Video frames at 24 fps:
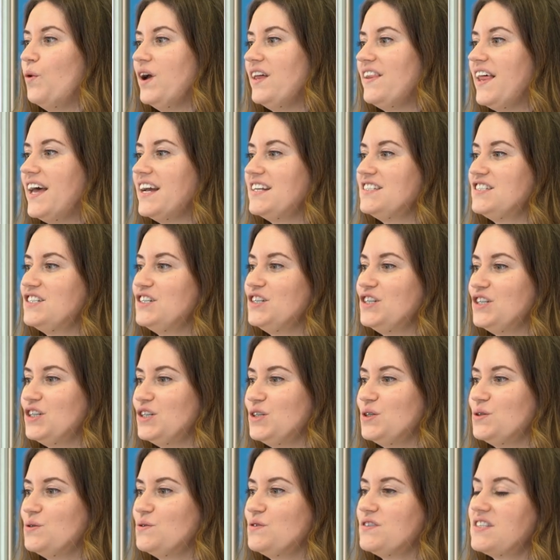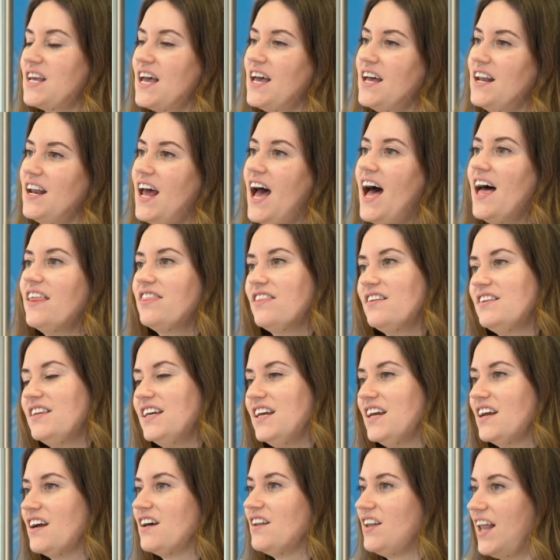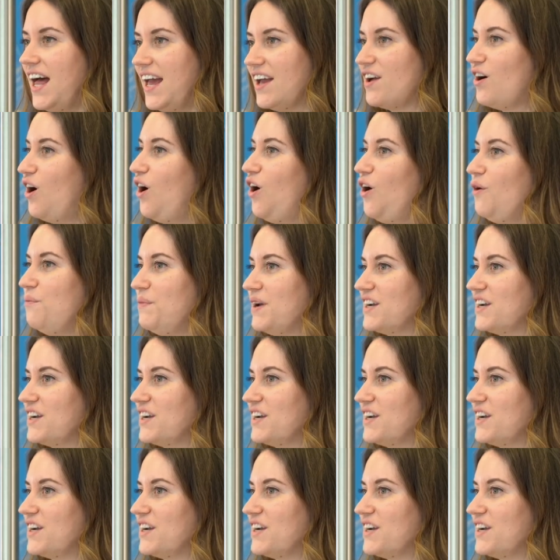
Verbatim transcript: We like to use an ethylene glycol